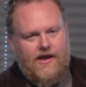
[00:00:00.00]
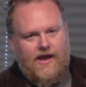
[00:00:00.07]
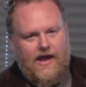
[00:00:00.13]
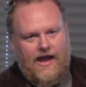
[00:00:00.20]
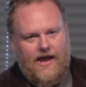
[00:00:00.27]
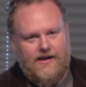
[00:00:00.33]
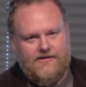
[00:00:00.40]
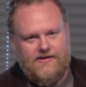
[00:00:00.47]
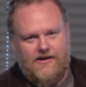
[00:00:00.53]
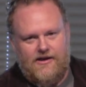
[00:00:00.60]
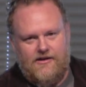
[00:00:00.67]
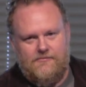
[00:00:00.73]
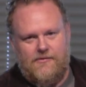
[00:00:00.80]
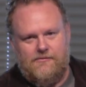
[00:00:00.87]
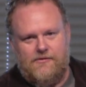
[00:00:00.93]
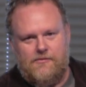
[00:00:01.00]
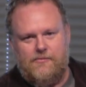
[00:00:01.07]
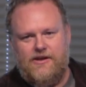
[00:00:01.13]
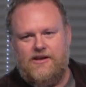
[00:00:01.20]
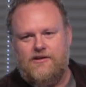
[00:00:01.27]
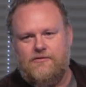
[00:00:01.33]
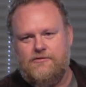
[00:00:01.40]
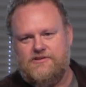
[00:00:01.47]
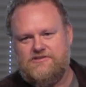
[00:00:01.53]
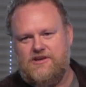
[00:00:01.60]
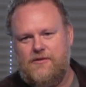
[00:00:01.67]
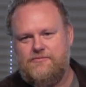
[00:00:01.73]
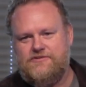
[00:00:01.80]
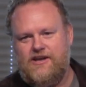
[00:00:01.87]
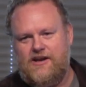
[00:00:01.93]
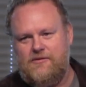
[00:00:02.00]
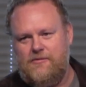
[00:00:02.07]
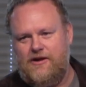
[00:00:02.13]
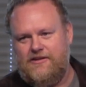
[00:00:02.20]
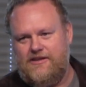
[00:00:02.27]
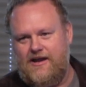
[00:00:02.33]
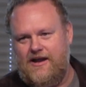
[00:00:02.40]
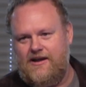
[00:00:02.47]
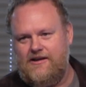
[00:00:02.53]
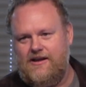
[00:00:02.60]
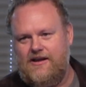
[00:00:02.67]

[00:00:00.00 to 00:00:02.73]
And uh, I remember Peter was upset about that.